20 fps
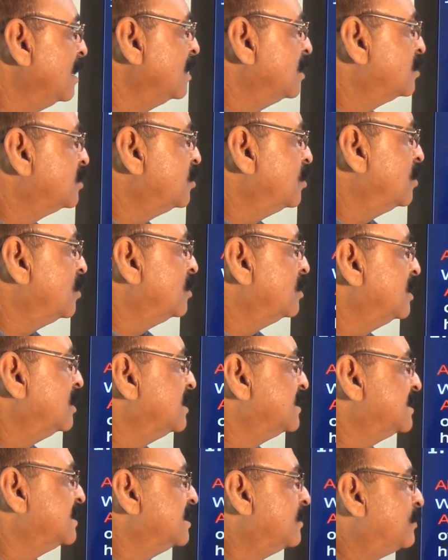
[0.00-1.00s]
So
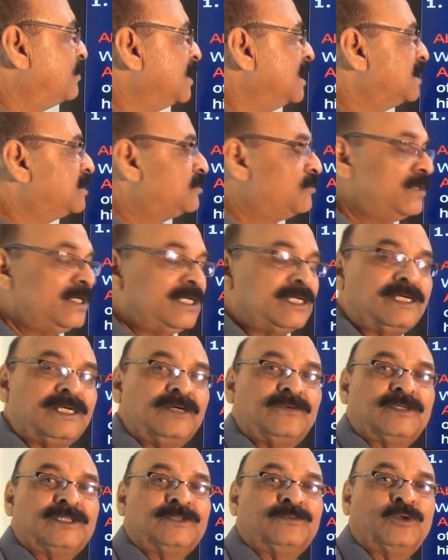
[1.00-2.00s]
this is the place where
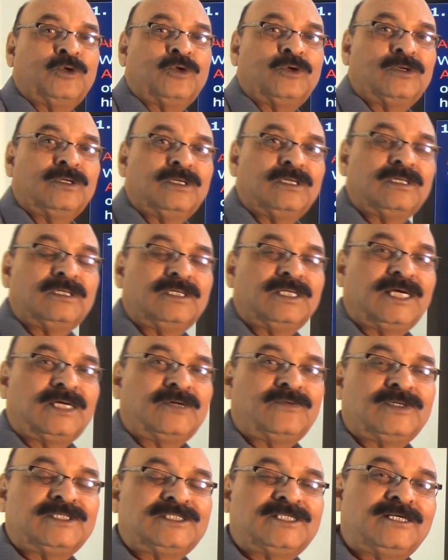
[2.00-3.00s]
he was born.
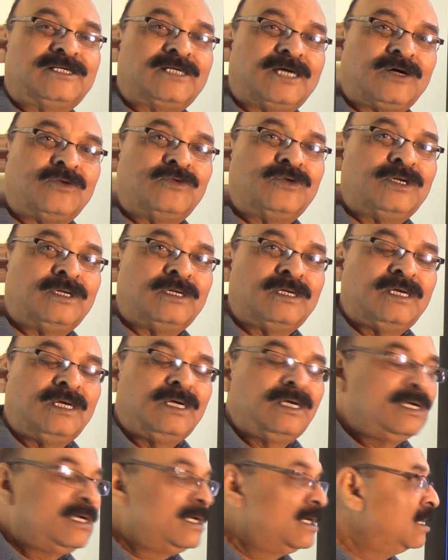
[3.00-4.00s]
That was the town
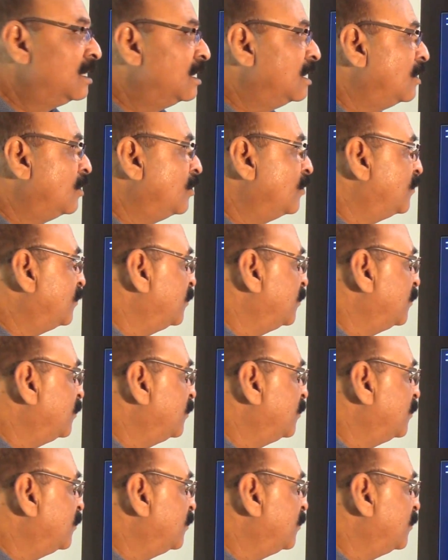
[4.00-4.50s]
of